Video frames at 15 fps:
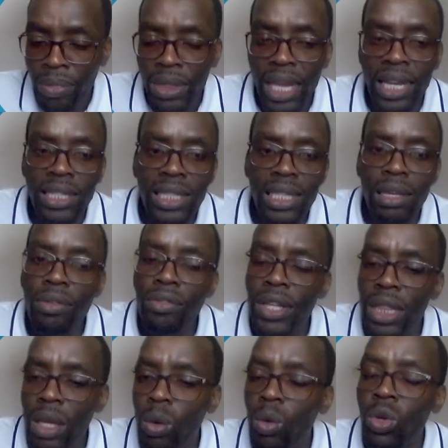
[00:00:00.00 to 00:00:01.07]
and even
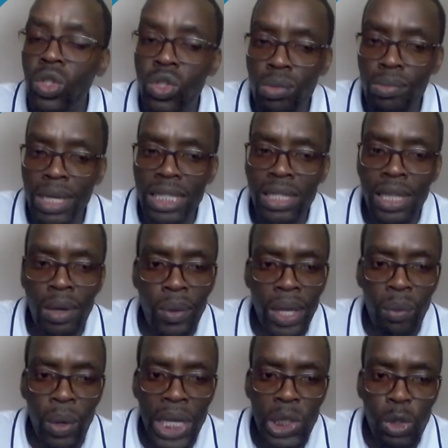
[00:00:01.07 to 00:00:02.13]
the consumers, they were
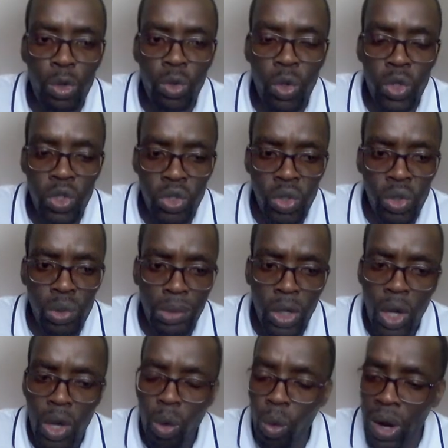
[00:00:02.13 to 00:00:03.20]
going to consume
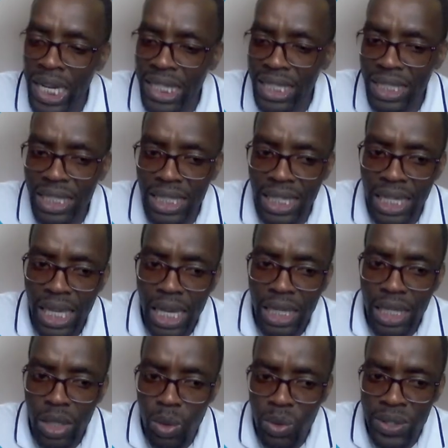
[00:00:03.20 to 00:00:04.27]
quantity
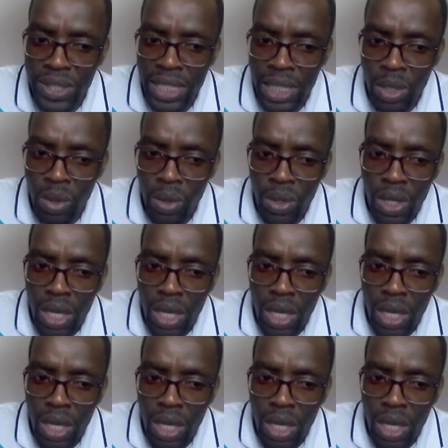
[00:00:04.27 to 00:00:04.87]
Q0